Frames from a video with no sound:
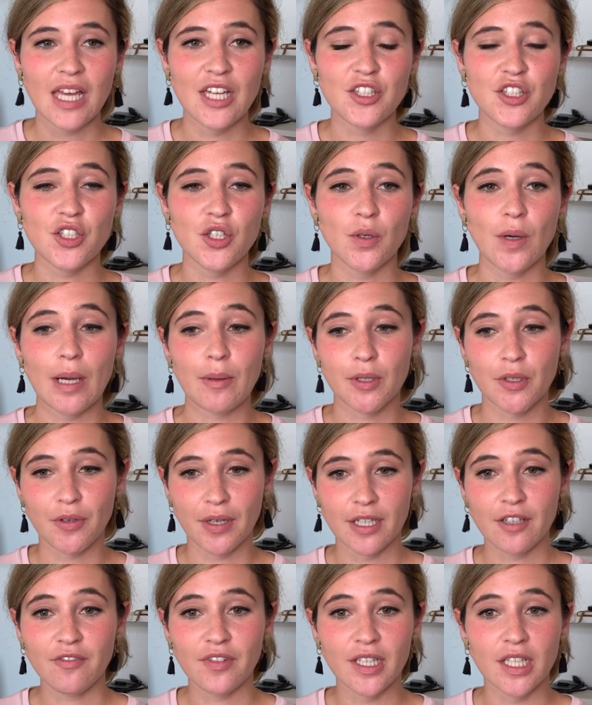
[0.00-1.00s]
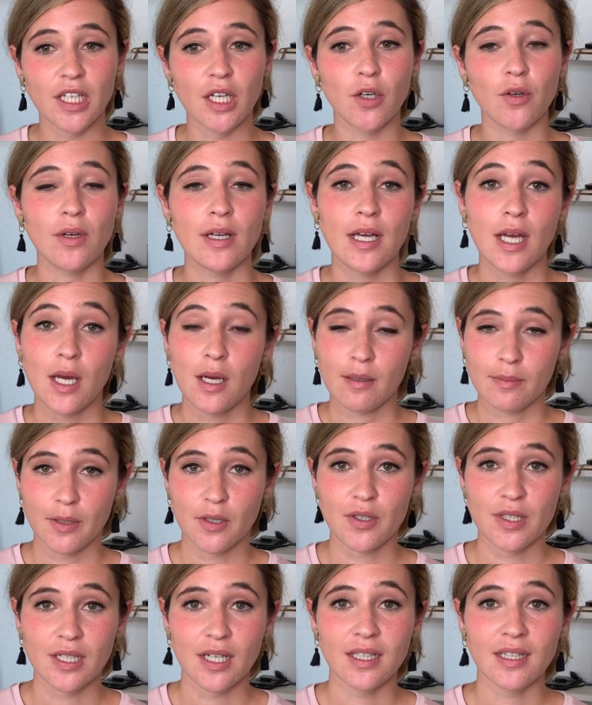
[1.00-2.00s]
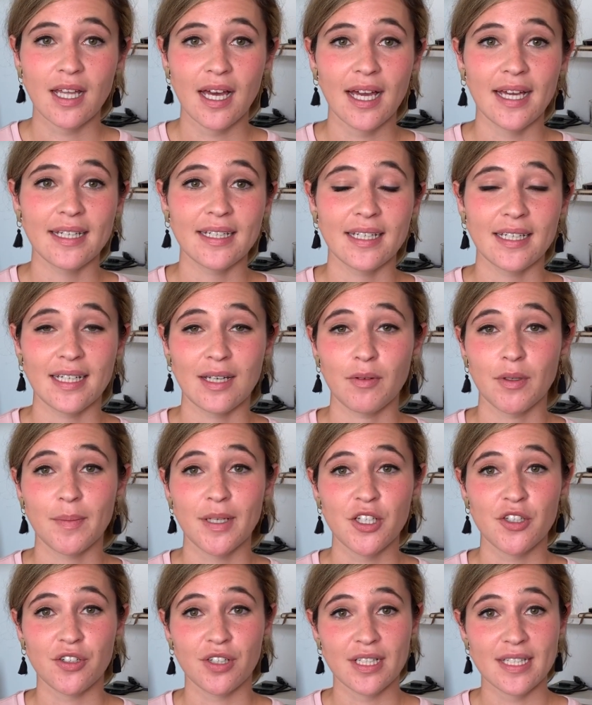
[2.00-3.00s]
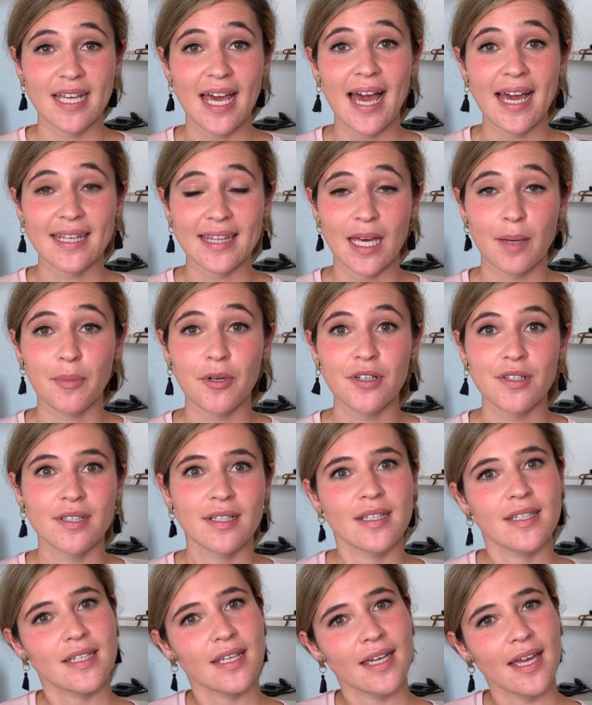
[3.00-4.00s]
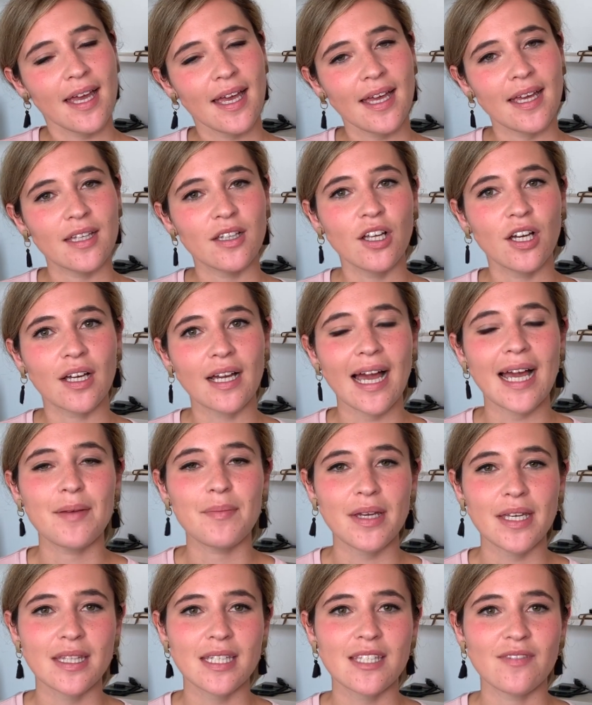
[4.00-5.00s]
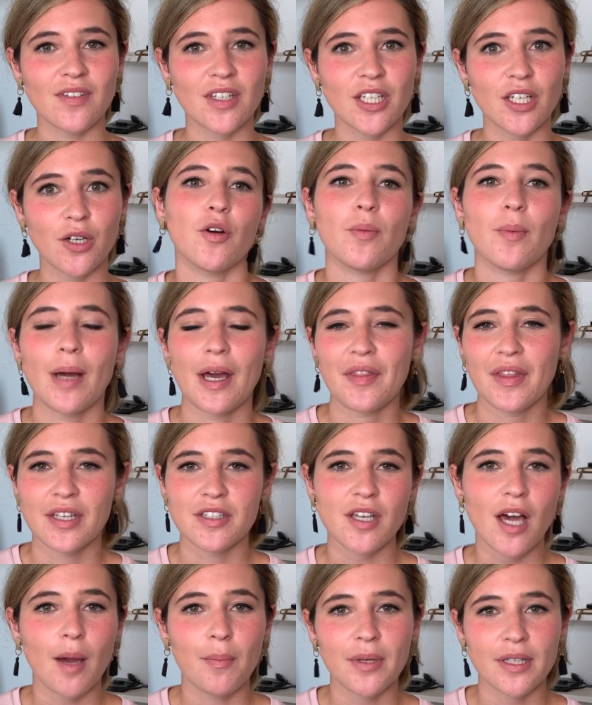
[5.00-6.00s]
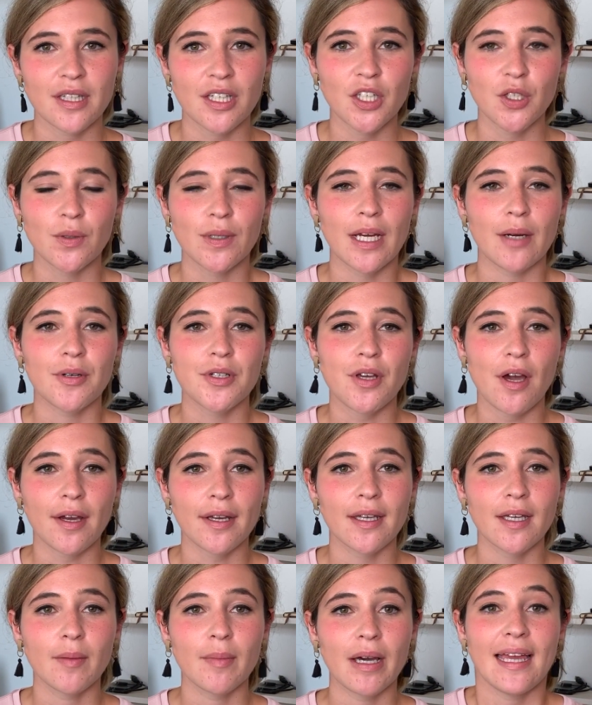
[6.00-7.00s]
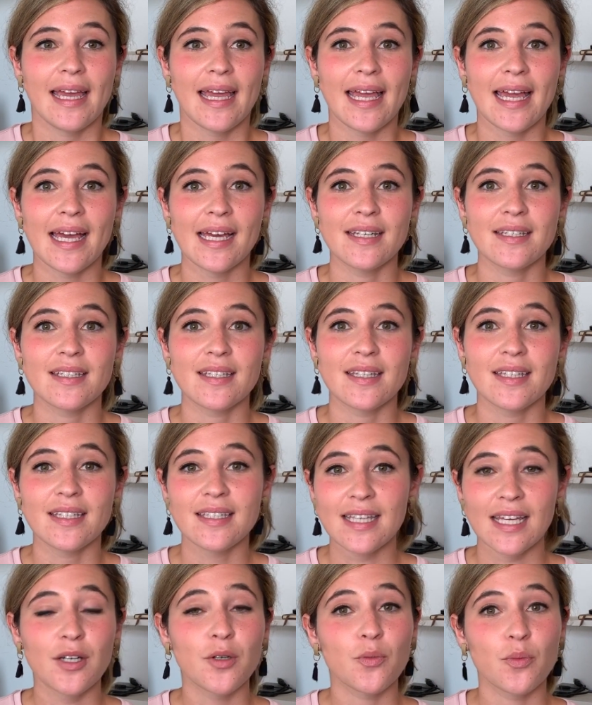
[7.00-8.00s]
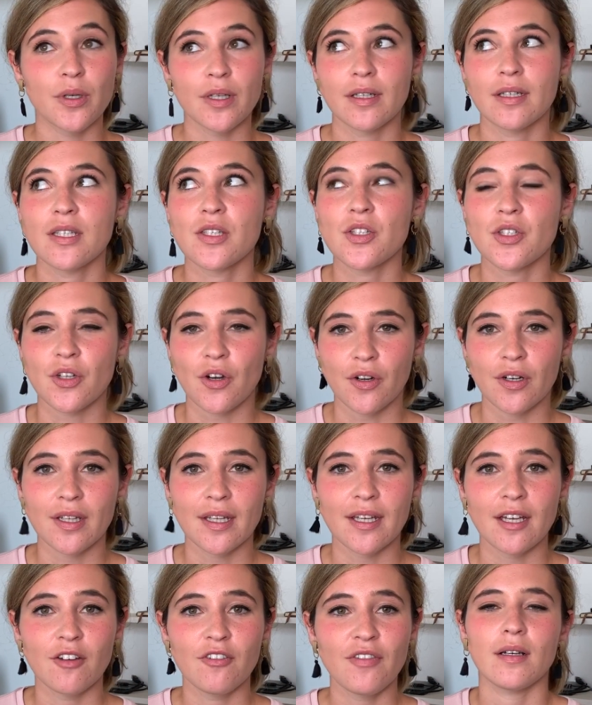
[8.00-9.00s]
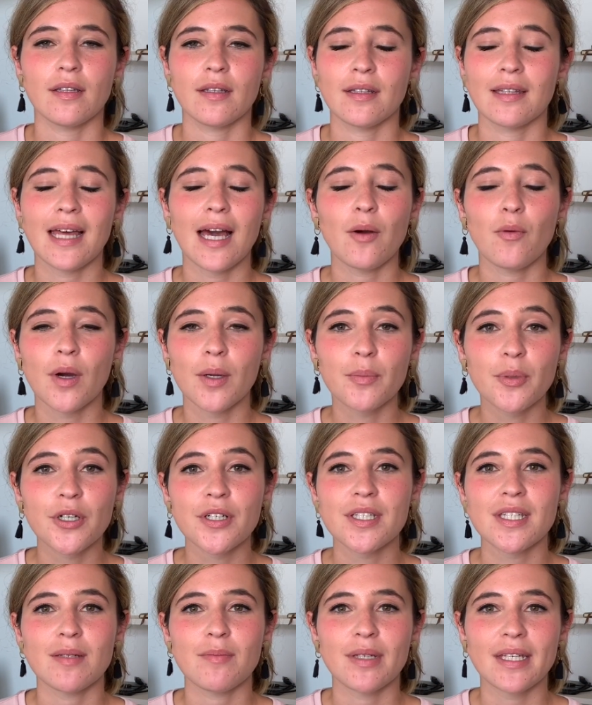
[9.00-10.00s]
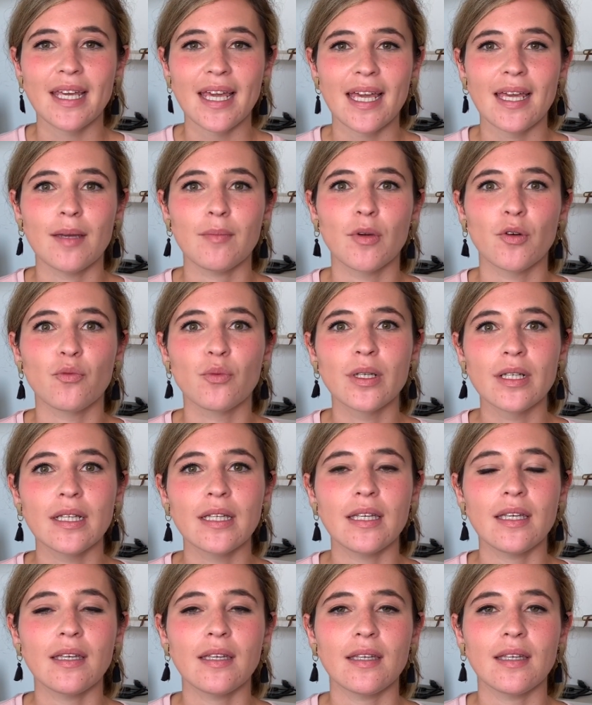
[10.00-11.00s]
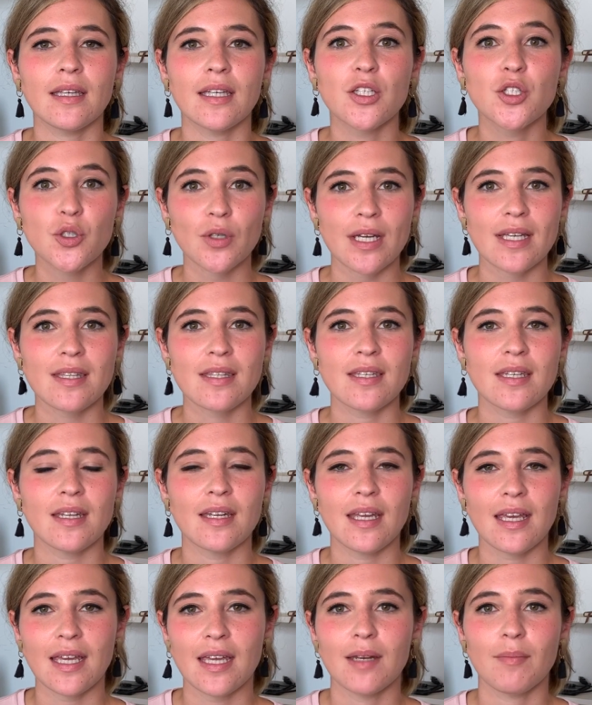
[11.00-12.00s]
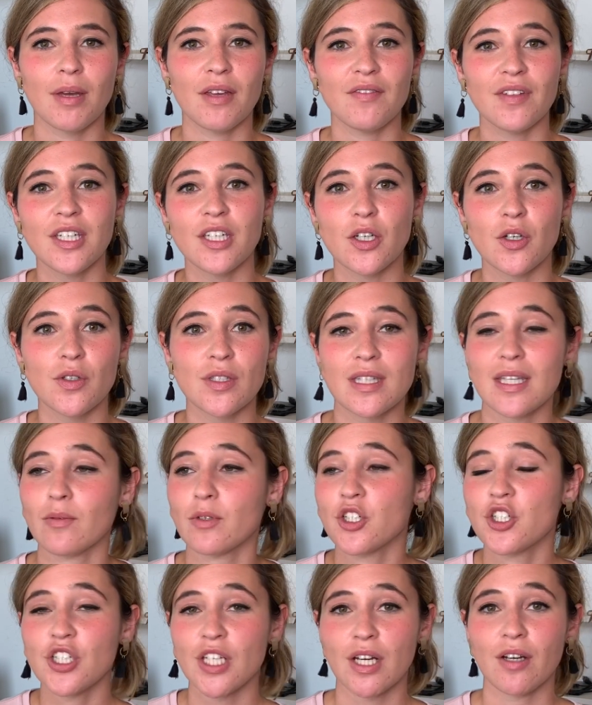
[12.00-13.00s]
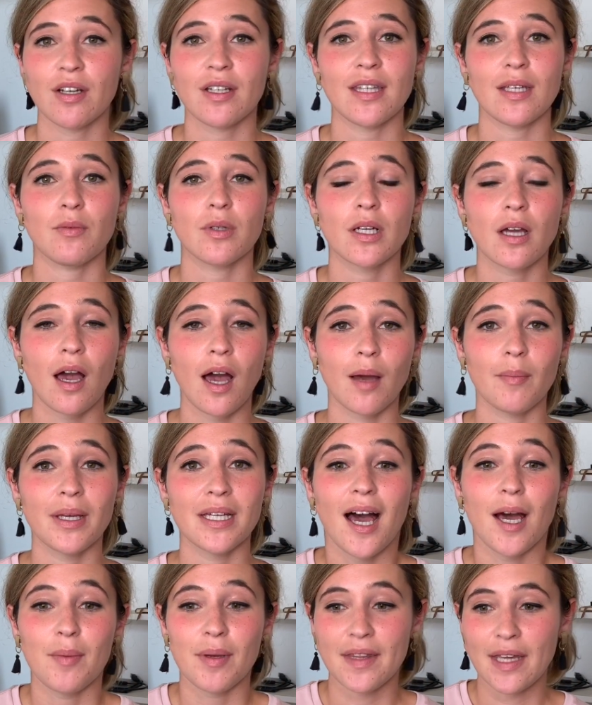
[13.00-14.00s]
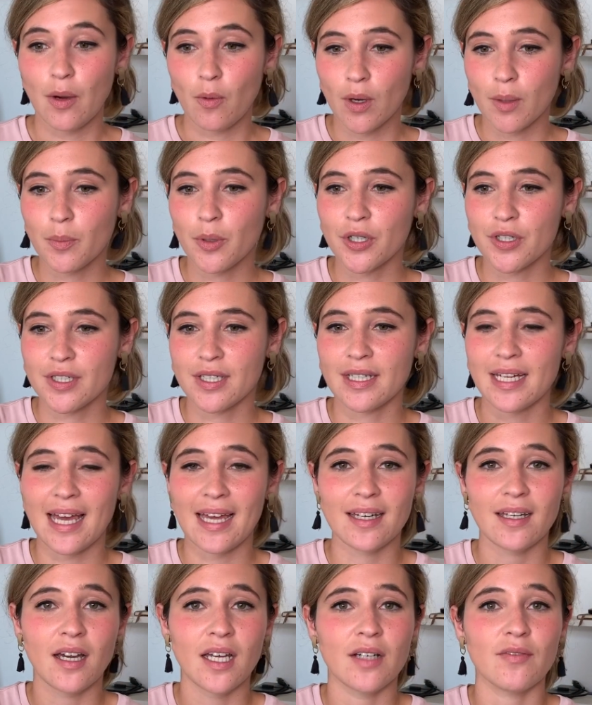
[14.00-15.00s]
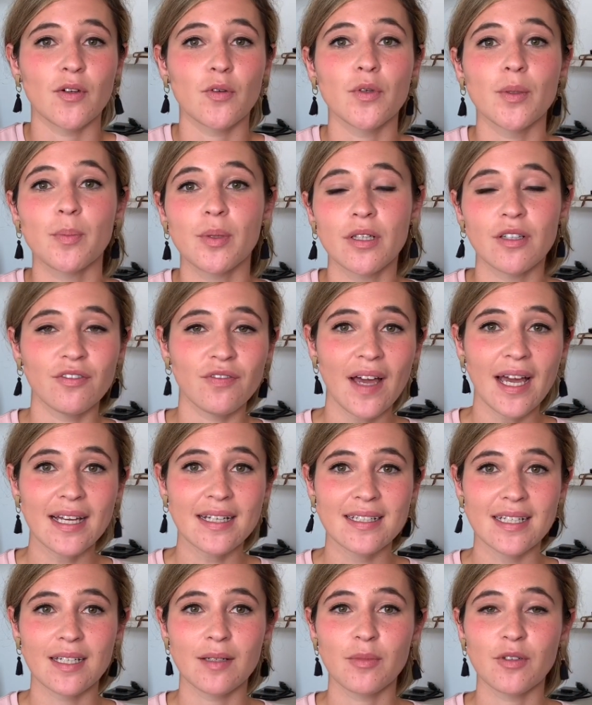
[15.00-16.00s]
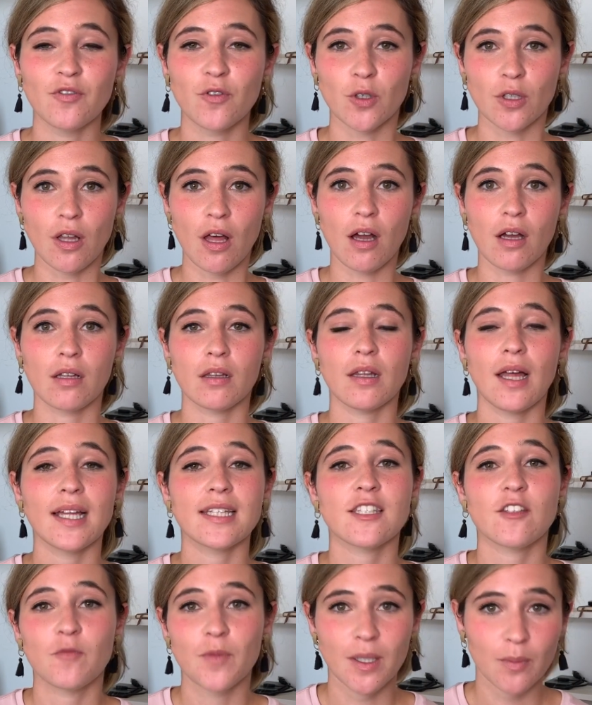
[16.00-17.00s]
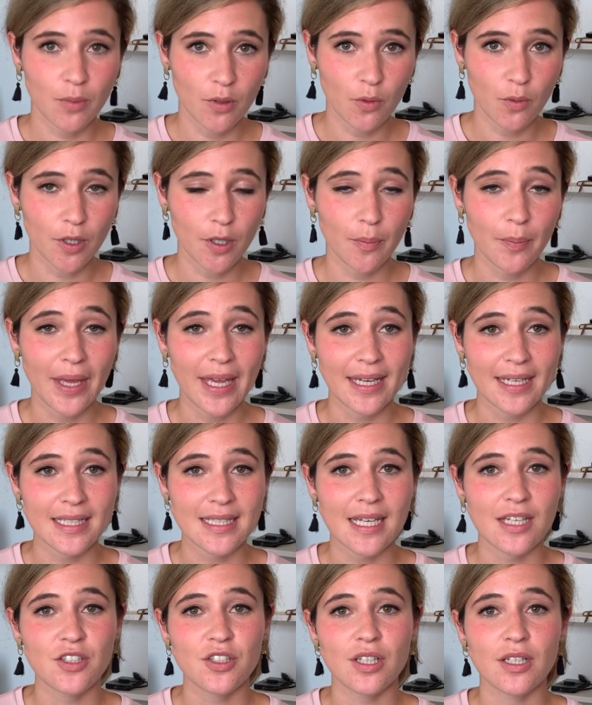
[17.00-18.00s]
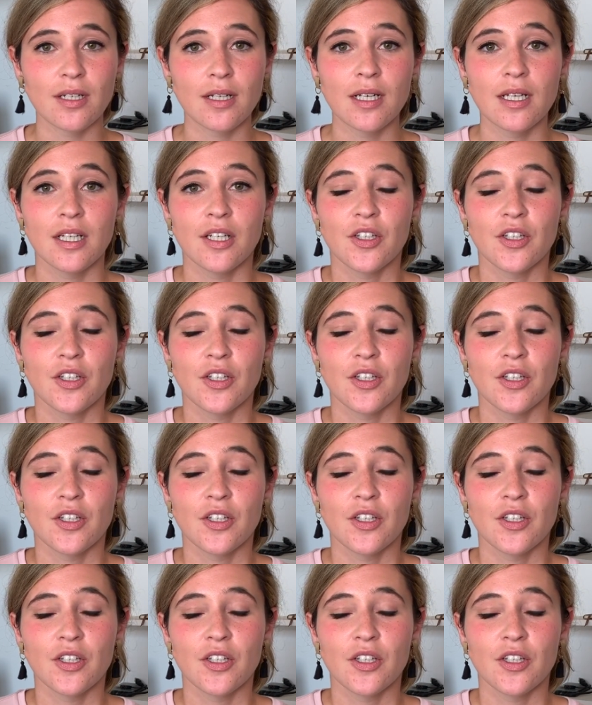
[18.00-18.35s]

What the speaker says: And so I would create a video, post it online, and I would make sure to tag that person and say, hey, look, I made this video about that topic that you and I were talking about. And this had a really startling effect. That one person became really interested in my videos. They would share it, they would comment, and that one person had kind of a ripple effect. And before long, lots of people were paying attention.